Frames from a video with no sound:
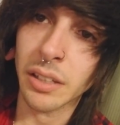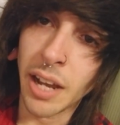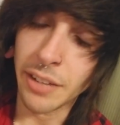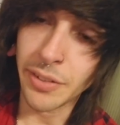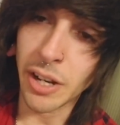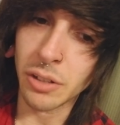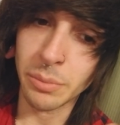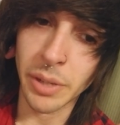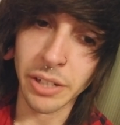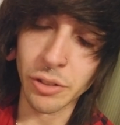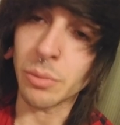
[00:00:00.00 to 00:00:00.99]
I found
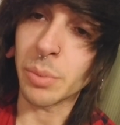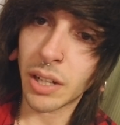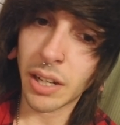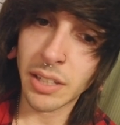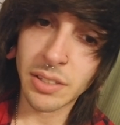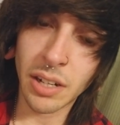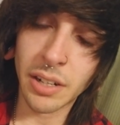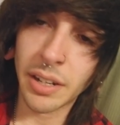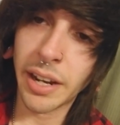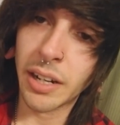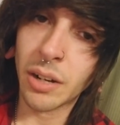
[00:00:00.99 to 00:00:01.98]
my group. I
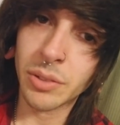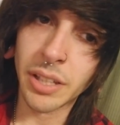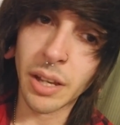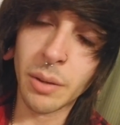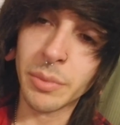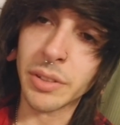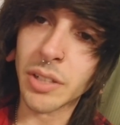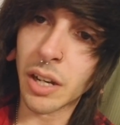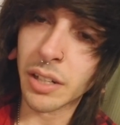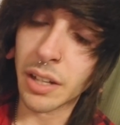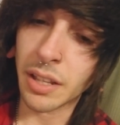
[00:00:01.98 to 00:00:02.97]
started hanging out with them and
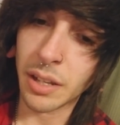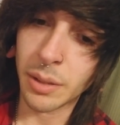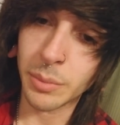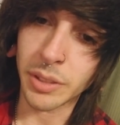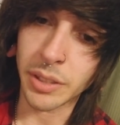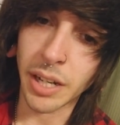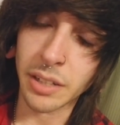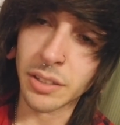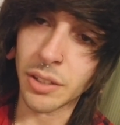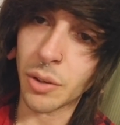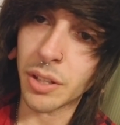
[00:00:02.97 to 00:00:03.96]
talking to them and getting
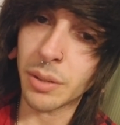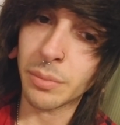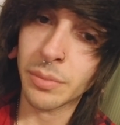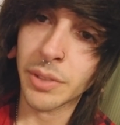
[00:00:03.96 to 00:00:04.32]
to know them.